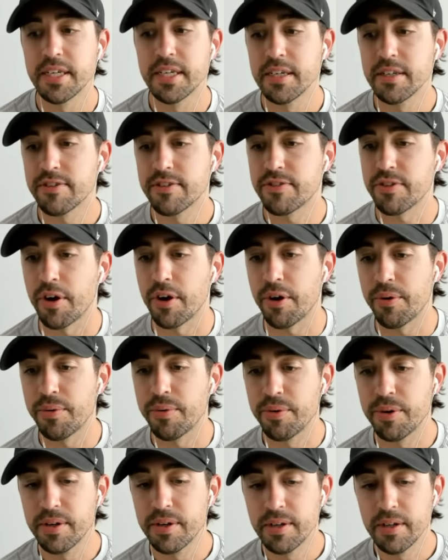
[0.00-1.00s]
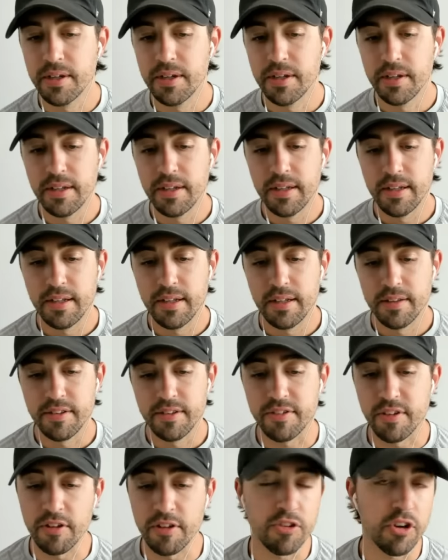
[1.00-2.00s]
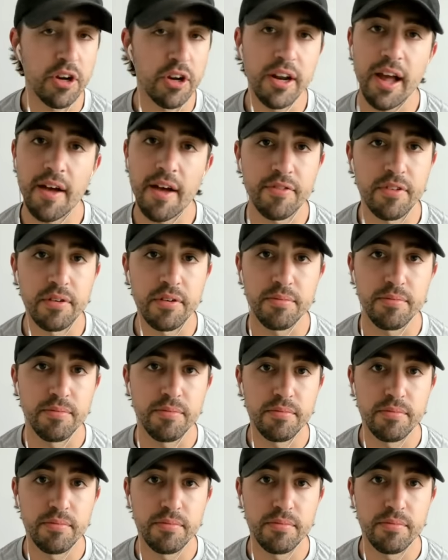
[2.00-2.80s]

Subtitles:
So the Suns are going to have to.